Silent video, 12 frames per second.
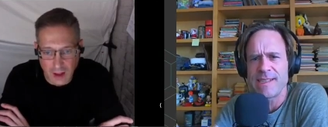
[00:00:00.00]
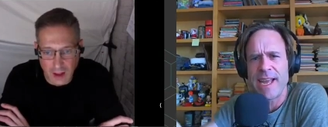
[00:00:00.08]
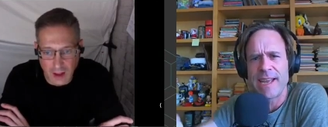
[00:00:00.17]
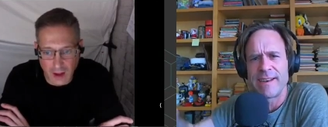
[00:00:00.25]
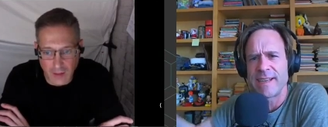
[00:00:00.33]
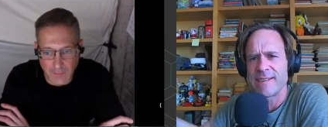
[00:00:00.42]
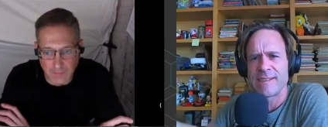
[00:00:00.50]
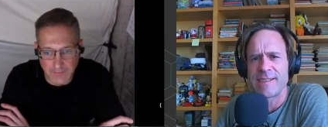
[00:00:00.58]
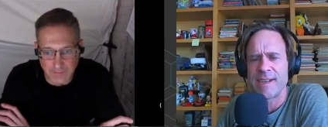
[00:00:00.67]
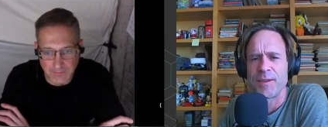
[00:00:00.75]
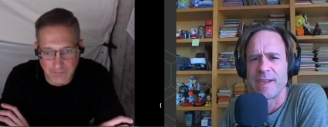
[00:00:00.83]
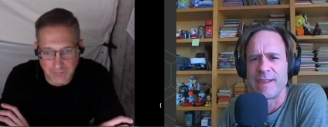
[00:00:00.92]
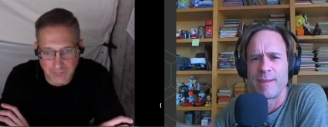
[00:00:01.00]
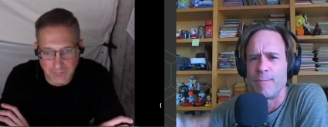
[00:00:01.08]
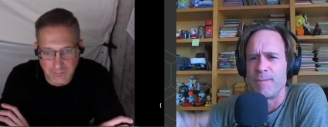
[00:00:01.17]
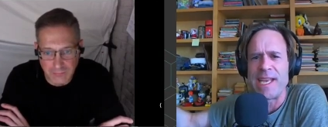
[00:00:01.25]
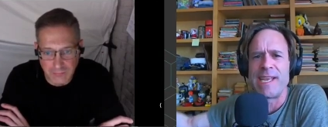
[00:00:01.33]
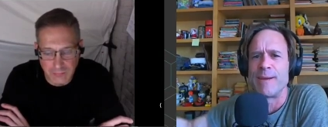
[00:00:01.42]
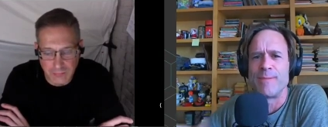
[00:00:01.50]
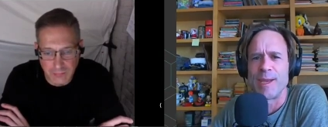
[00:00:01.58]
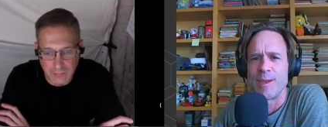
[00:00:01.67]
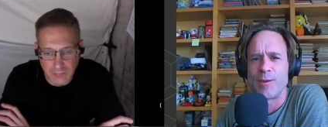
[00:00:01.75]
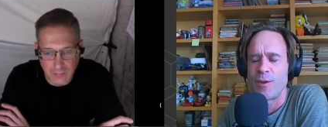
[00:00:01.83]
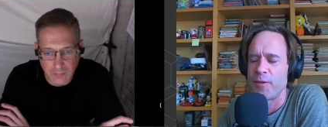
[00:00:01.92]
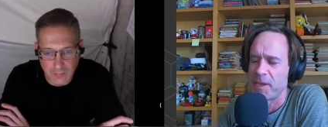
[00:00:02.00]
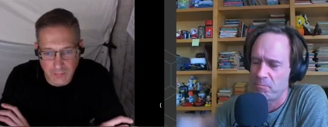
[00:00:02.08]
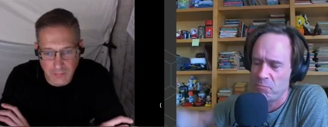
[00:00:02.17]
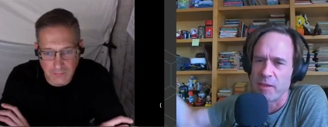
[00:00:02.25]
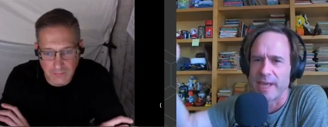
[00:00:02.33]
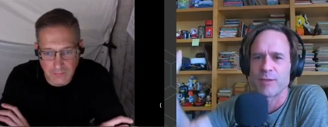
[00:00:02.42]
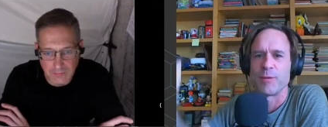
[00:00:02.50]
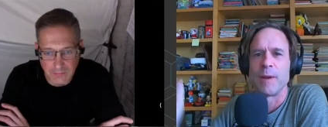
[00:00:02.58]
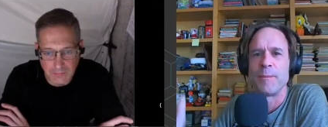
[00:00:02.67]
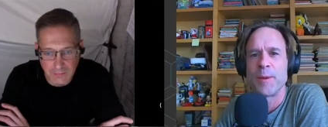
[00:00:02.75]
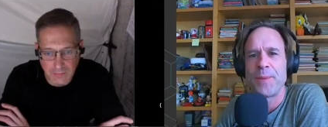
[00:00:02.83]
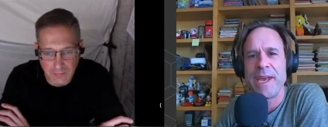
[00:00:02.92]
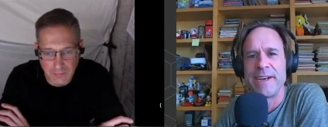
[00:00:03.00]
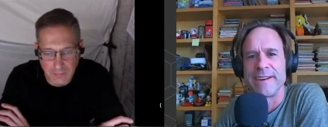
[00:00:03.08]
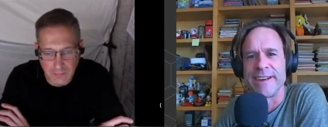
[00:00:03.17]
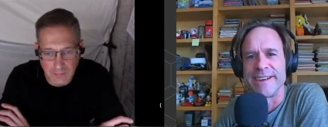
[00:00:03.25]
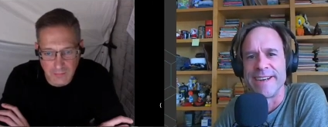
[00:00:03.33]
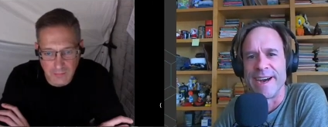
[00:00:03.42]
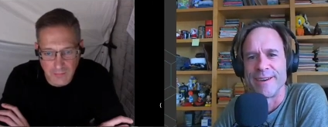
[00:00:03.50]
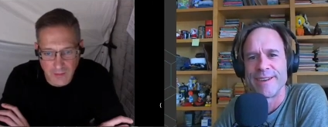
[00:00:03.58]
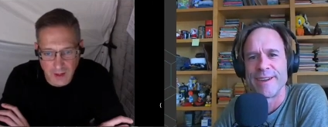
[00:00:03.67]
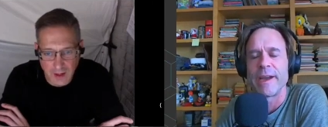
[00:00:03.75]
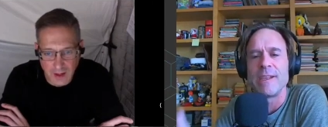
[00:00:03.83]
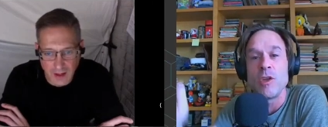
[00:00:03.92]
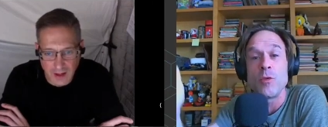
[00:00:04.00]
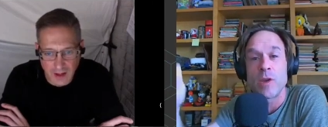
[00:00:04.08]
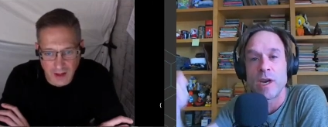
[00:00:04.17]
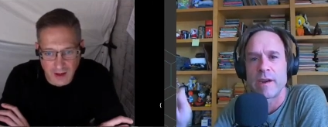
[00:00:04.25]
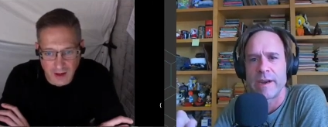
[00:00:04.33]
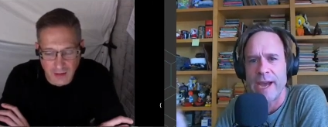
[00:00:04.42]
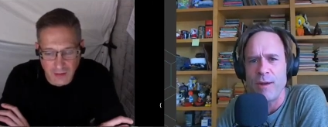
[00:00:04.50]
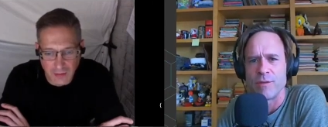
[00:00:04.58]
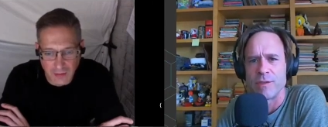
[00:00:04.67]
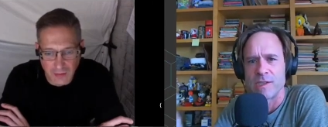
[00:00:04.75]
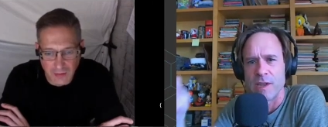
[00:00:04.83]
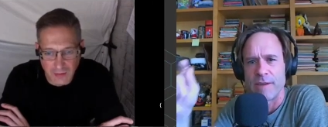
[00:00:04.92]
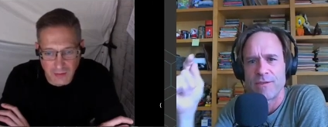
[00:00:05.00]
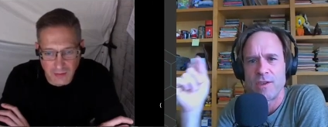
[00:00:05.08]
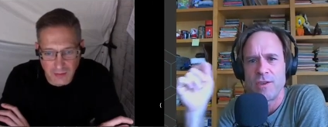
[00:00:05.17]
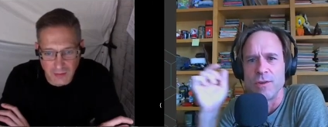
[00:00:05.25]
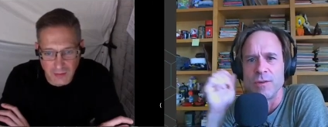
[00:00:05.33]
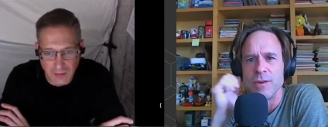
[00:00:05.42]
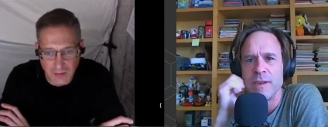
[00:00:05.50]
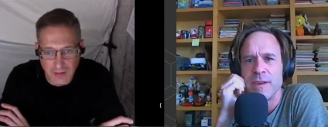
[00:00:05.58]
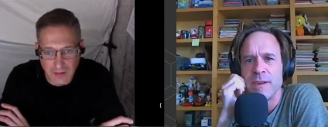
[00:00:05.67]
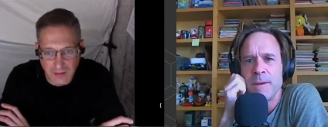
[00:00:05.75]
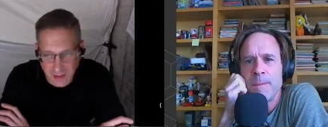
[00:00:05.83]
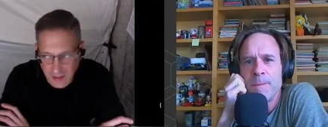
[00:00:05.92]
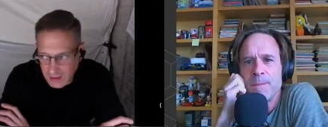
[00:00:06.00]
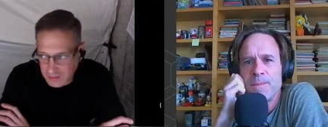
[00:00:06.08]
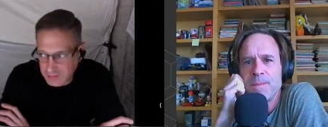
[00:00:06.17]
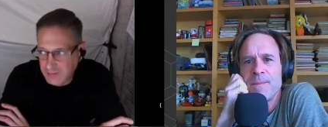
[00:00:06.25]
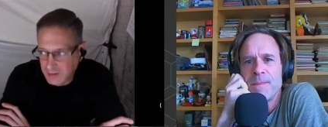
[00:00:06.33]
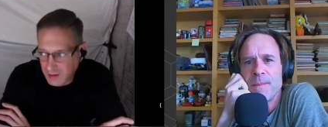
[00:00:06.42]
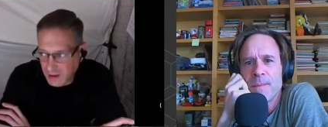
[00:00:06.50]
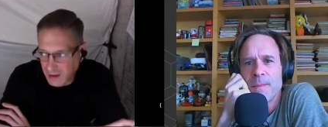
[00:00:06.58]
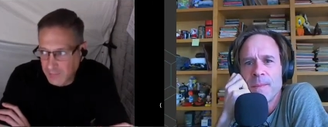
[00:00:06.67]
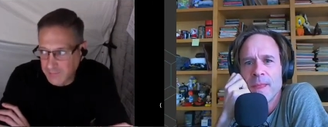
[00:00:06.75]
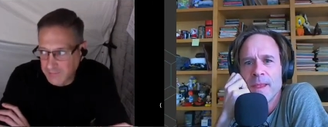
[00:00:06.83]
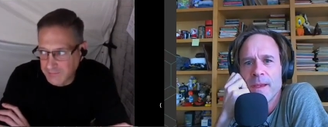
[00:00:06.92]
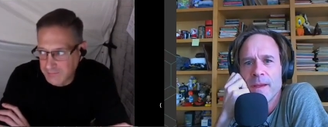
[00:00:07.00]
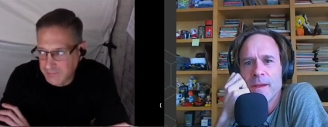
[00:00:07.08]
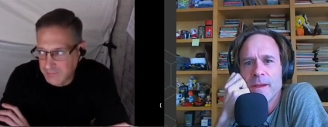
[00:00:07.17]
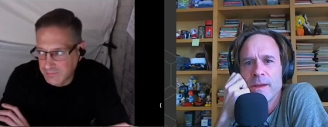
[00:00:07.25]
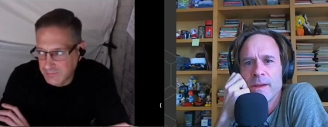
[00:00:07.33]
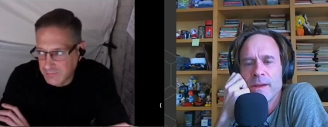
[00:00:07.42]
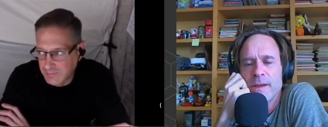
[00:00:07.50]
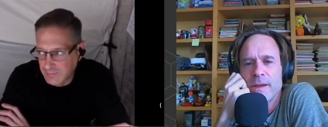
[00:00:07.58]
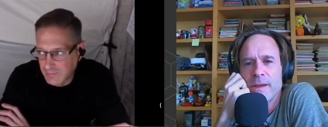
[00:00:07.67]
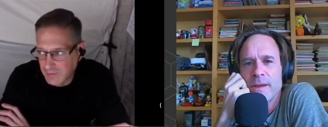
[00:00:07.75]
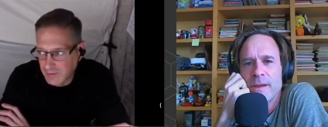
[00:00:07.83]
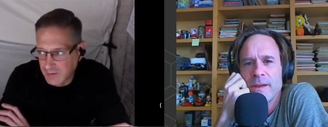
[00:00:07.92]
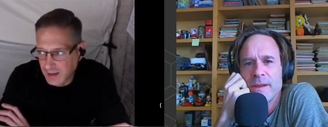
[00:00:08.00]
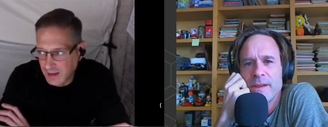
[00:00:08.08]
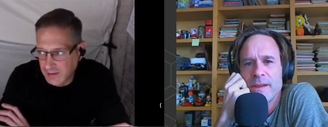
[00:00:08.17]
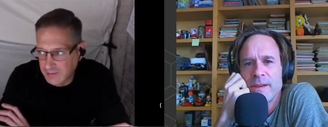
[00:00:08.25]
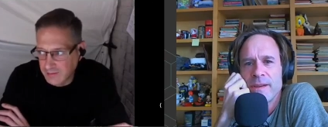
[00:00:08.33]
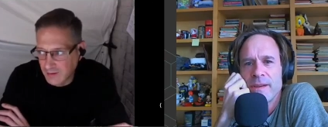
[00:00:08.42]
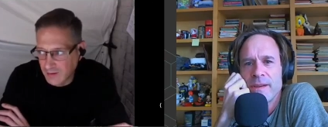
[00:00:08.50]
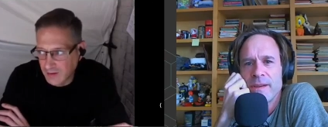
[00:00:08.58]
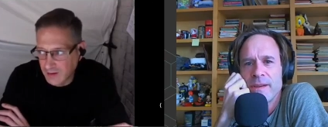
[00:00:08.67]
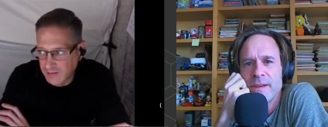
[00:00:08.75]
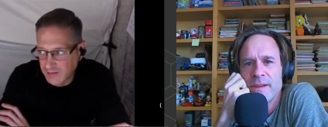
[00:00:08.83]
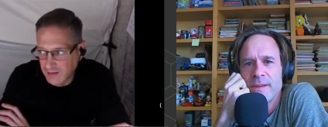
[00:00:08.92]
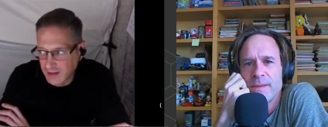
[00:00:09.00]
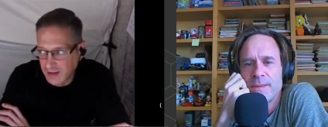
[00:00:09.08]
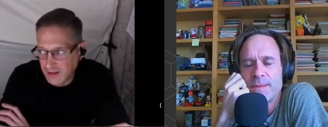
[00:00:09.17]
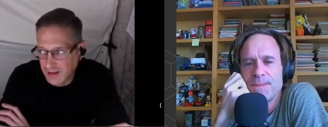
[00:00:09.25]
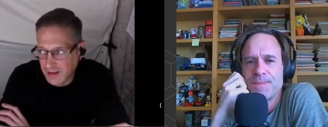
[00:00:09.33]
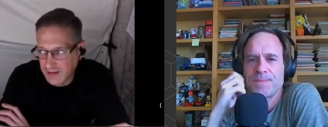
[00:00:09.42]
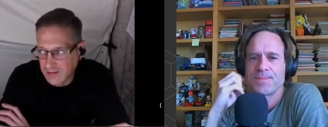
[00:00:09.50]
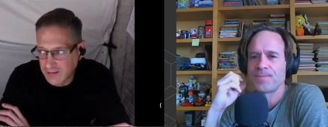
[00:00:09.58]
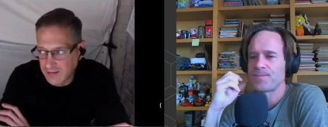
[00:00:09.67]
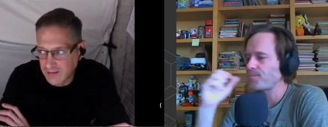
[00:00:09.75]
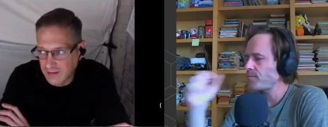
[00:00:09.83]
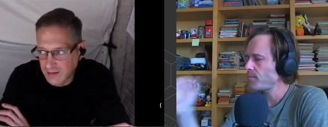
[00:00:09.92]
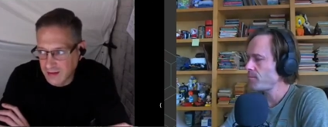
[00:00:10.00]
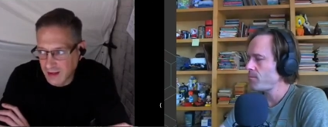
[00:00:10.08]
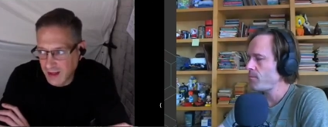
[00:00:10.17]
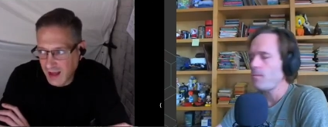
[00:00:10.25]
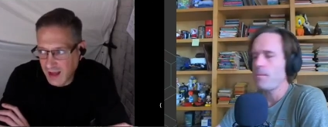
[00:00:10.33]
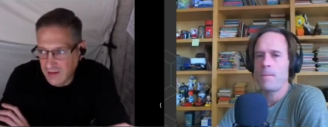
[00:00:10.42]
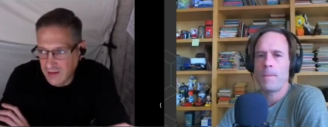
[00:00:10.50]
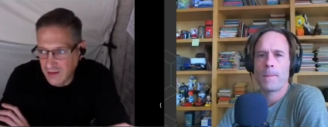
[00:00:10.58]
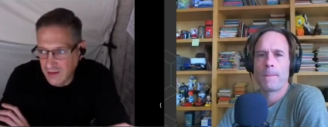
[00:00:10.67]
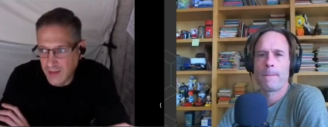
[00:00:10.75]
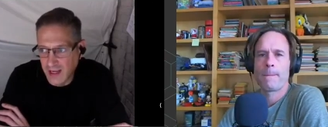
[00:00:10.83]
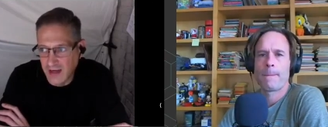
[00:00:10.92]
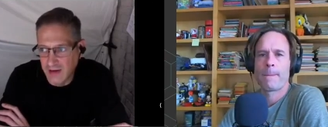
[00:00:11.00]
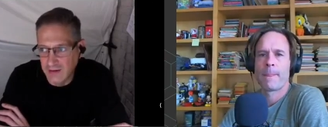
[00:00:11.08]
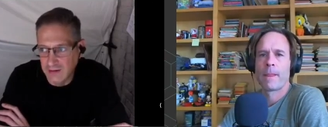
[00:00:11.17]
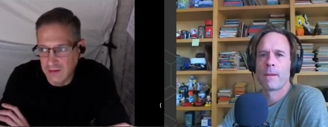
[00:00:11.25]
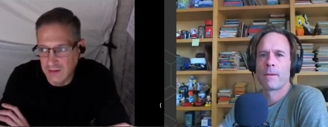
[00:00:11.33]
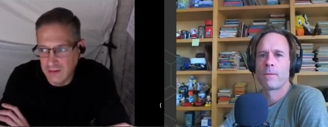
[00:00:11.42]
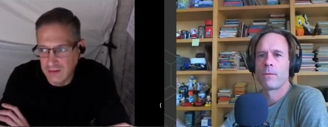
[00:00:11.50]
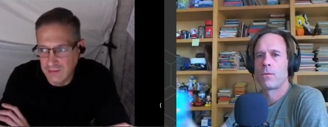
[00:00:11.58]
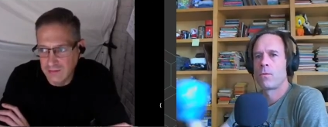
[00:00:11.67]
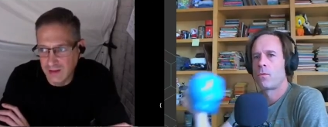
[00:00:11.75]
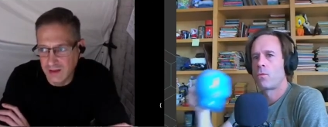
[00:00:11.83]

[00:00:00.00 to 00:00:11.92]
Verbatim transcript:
Speaker 1: not necessarily um, the medium that you'd go like, well, that's what I'm going to paint it on now. You know, and you cut it out and stuff too.
Speaker 2: Yes, um, yeah. So it's like an it's alu panel